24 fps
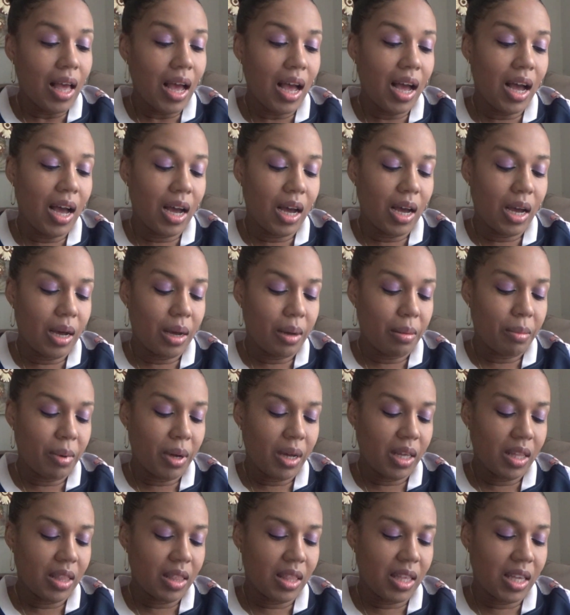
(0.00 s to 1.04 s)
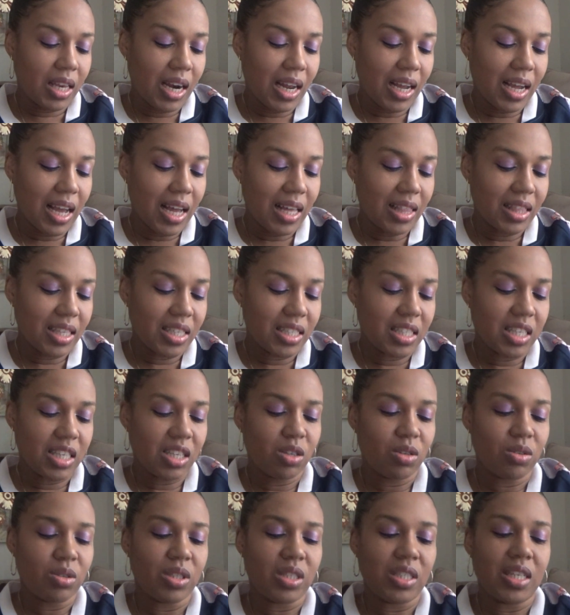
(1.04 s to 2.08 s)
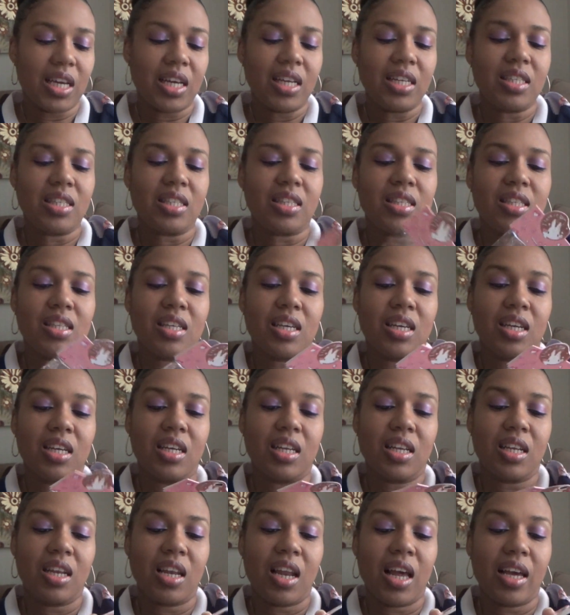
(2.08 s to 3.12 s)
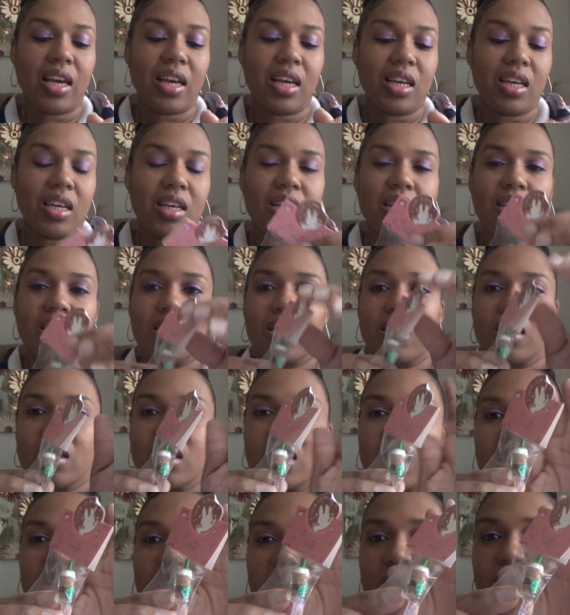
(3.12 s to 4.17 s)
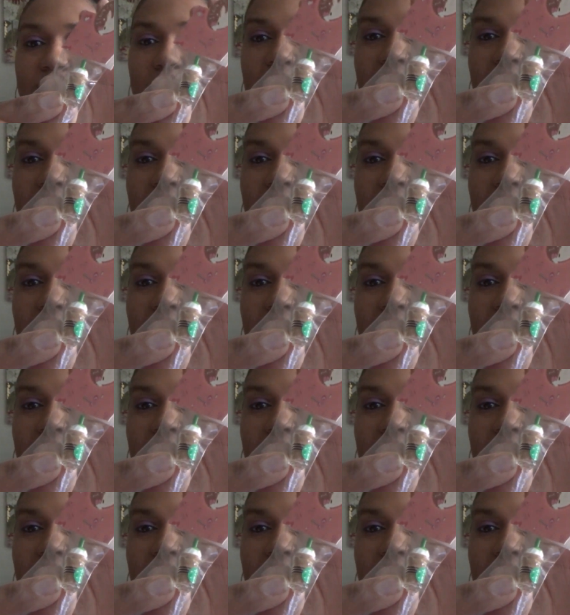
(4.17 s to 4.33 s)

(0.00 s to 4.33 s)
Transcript: um, then I got these little dust like the little